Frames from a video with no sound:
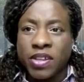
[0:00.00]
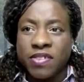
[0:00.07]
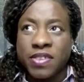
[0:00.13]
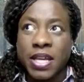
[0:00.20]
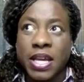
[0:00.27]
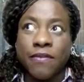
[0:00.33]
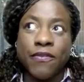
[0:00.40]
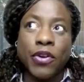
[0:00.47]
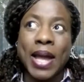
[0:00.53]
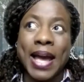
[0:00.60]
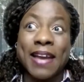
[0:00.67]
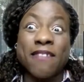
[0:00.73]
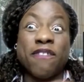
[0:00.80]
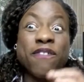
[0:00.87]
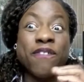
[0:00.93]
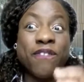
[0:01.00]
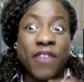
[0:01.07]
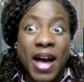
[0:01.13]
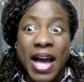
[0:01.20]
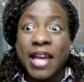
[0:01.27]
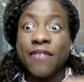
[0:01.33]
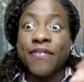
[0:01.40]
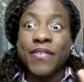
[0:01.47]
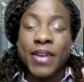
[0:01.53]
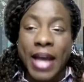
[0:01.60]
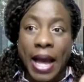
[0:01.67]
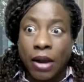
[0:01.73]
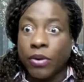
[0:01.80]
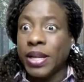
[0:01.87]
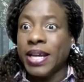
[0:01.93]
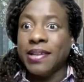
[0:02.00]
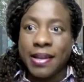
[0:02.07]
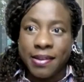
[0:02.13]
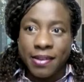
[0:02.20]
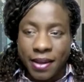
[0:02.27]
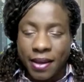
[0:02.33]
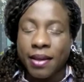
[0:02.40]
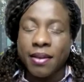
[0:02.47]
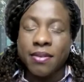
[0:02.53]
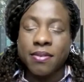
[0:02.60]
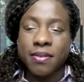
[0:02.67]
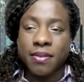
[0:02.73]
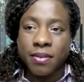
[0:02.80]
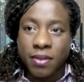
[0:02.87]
thing for like 5 calculated years.